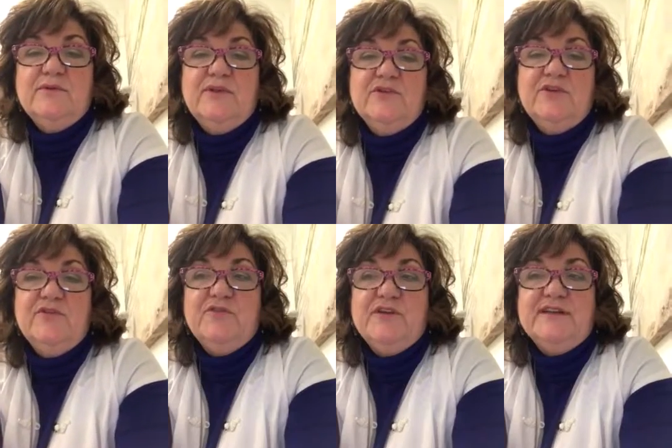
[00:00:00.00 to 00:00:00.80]
We're
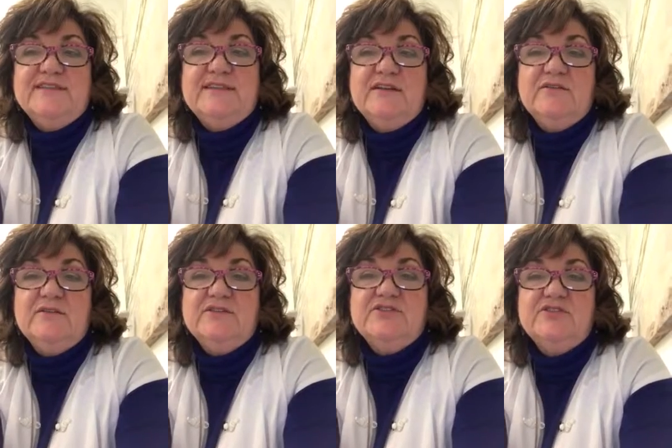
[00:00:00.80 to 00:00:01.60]
looking for that
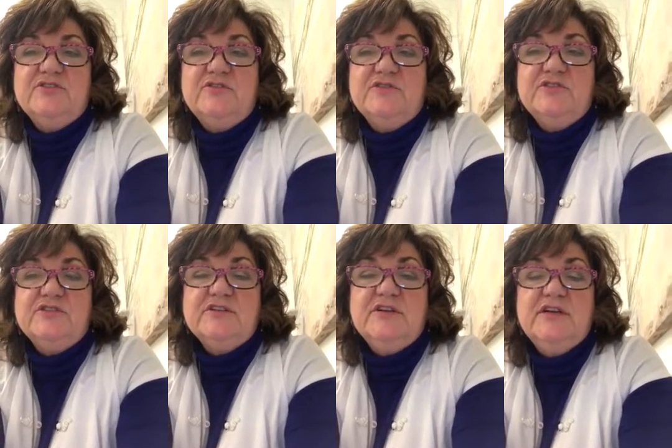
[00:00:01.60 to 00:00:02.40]
cellular
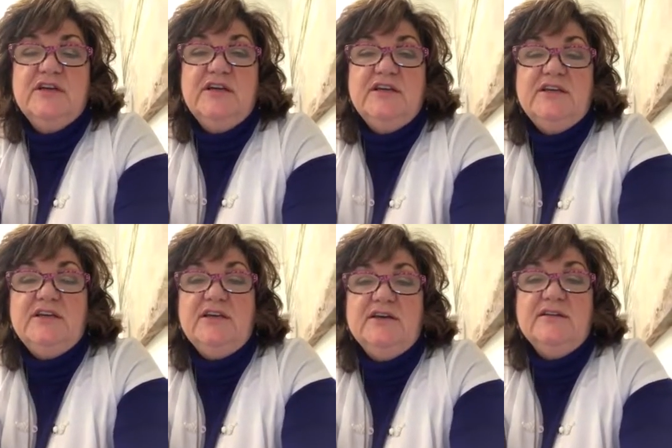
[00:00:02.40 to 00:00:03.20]
turnover,
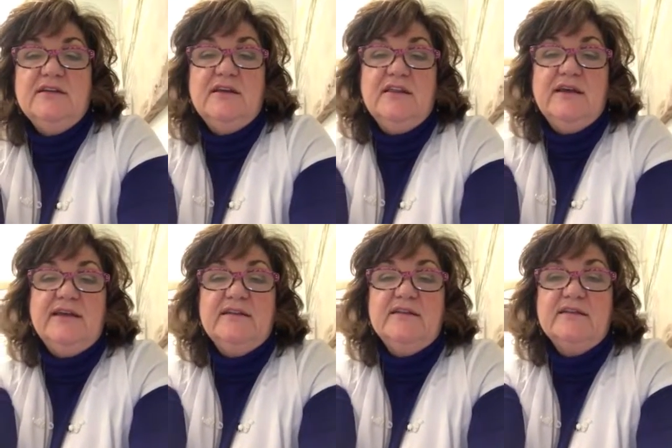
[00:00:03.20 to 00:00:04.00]
heal and
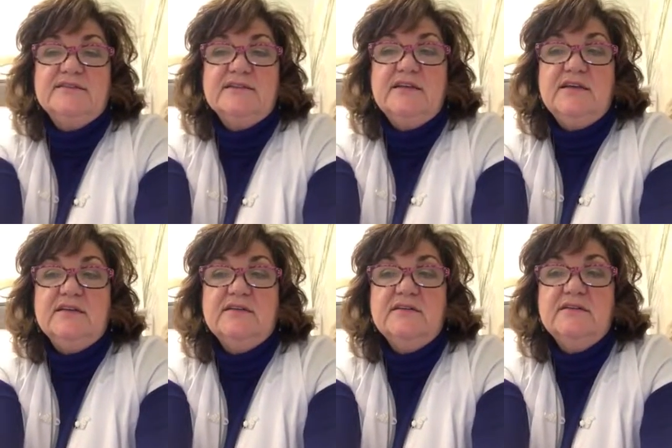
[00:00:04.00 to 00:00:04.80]
lighten the skin,